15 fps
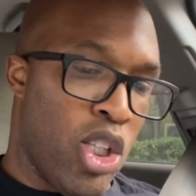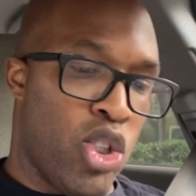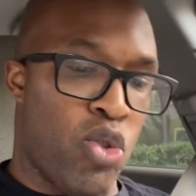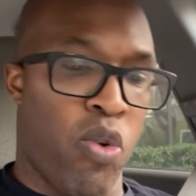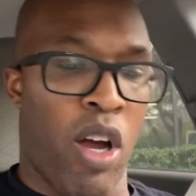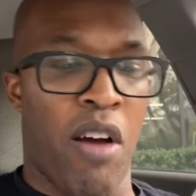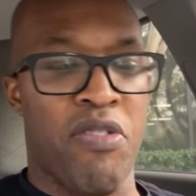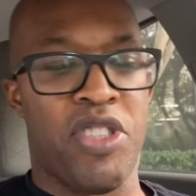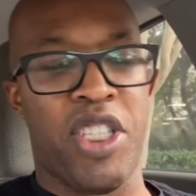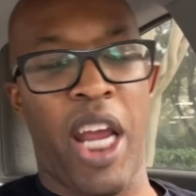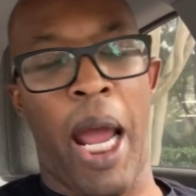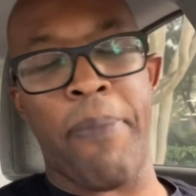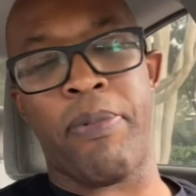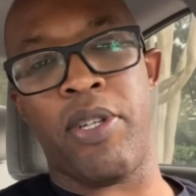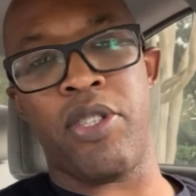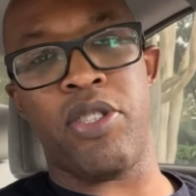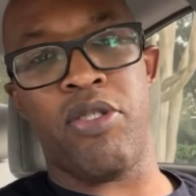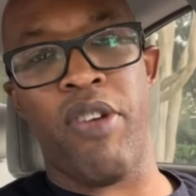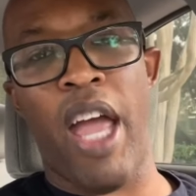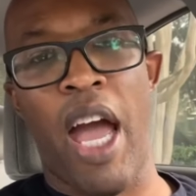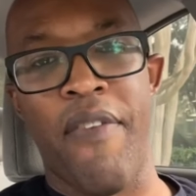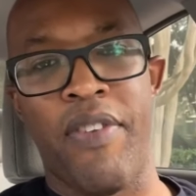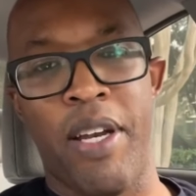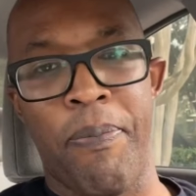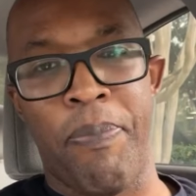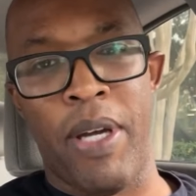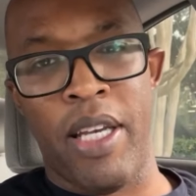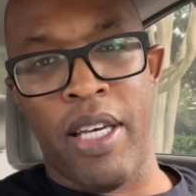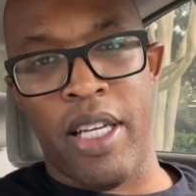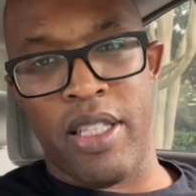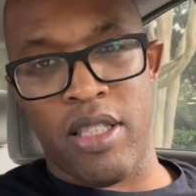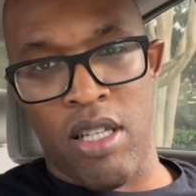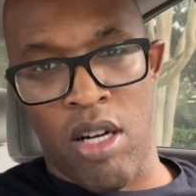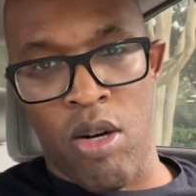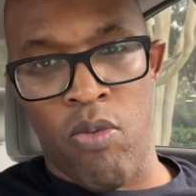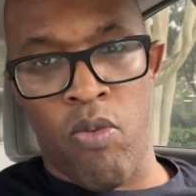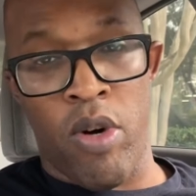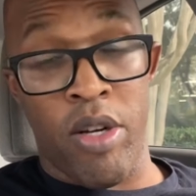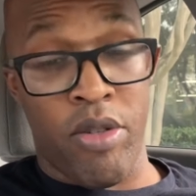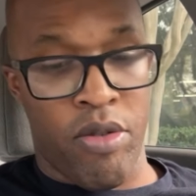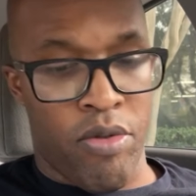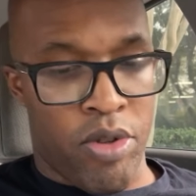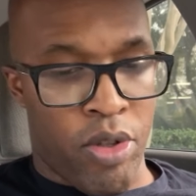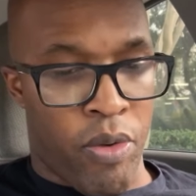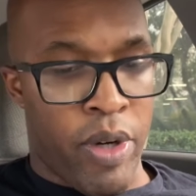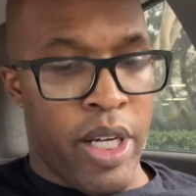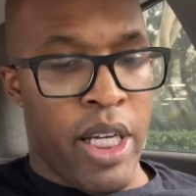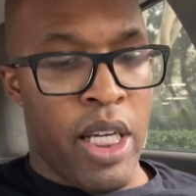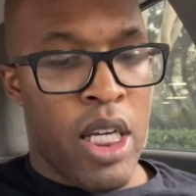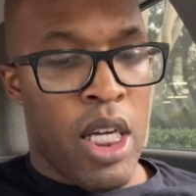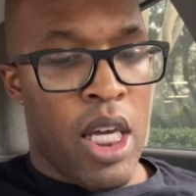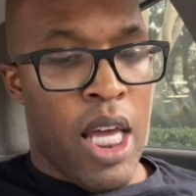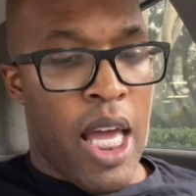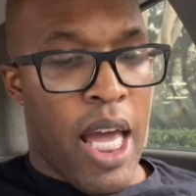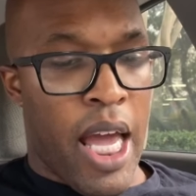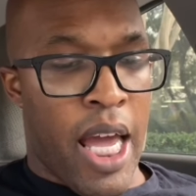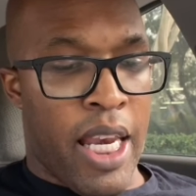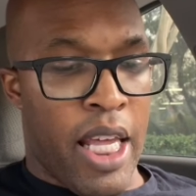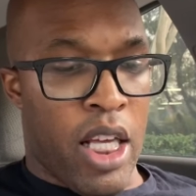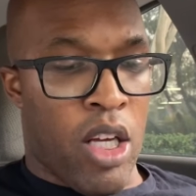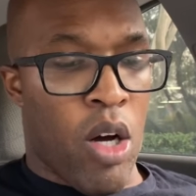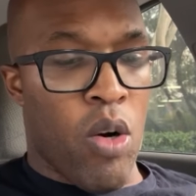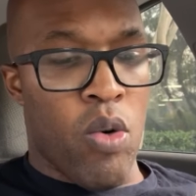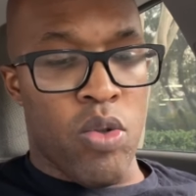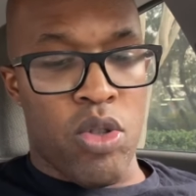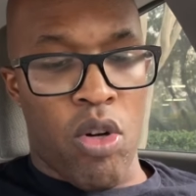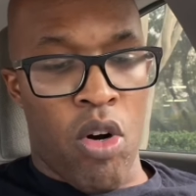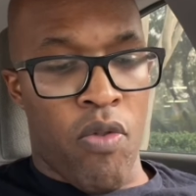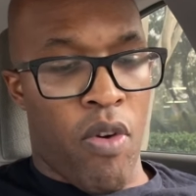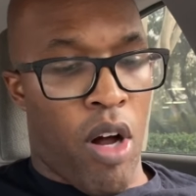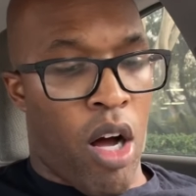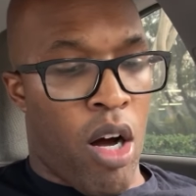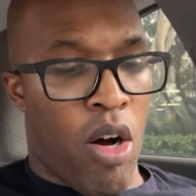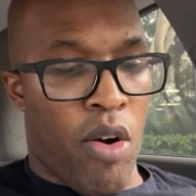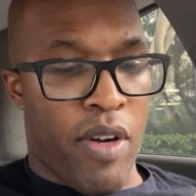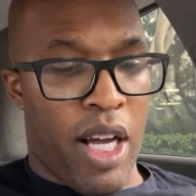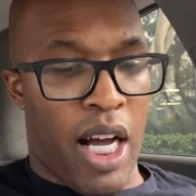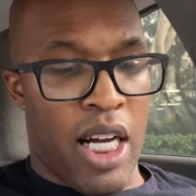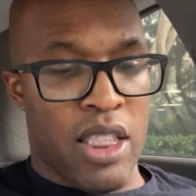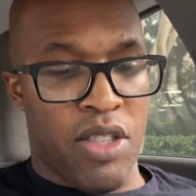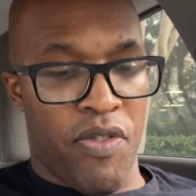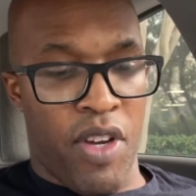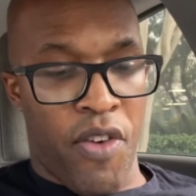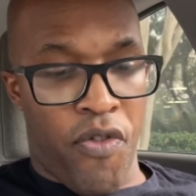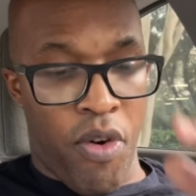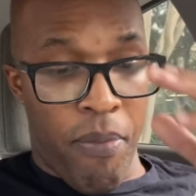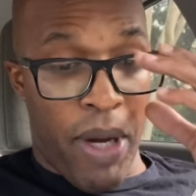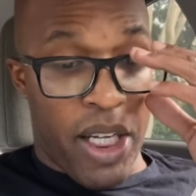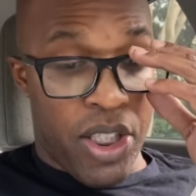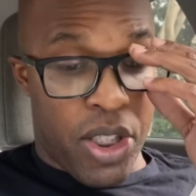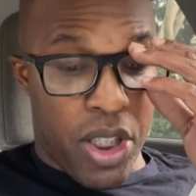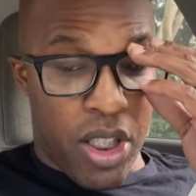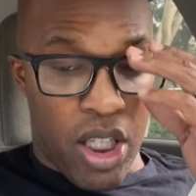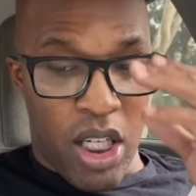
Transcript: 12 chapters, and you have an appendix 1 through 3, and it goes over all kinds of information